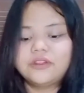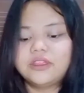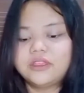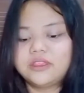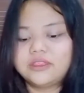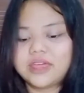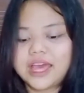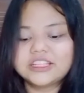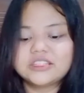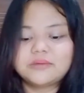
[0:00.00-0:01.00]

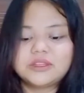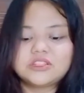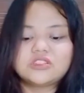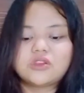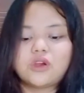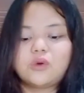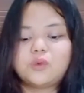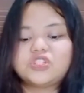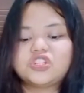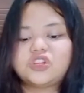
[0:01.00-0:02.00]
that means songs which
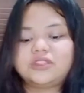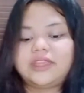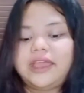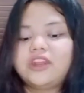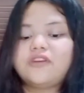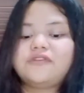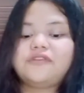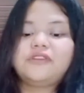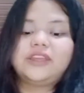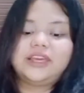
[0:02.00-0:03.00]
contain of
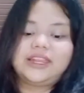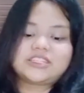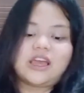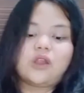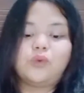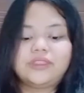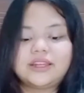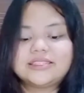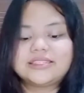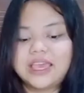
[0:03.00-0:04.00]
lyrics are written the
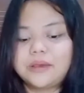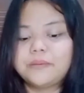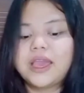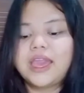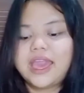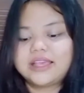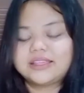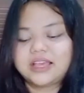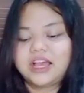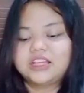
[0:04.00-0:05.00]
same as
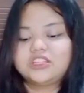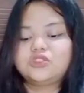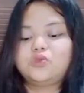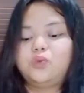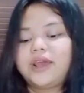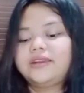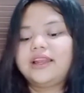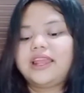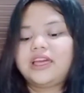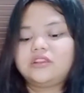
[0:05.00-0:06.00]
us to write the
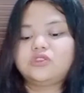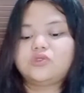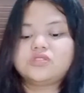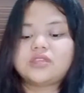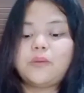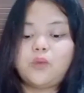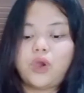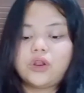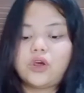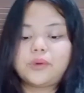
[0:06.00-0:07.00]
letter to someone or
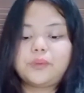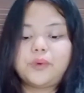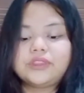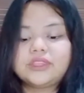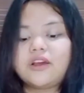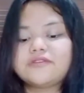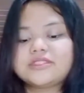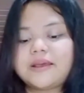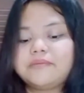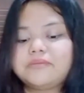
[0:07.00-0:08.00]
pointed of
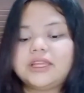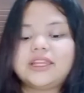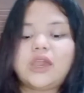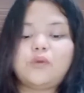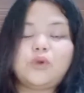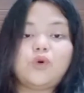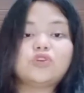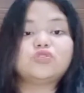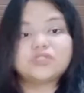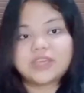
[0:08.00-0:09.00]
something that we want to
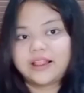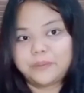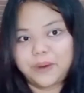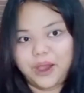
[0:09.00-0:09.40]
tell about.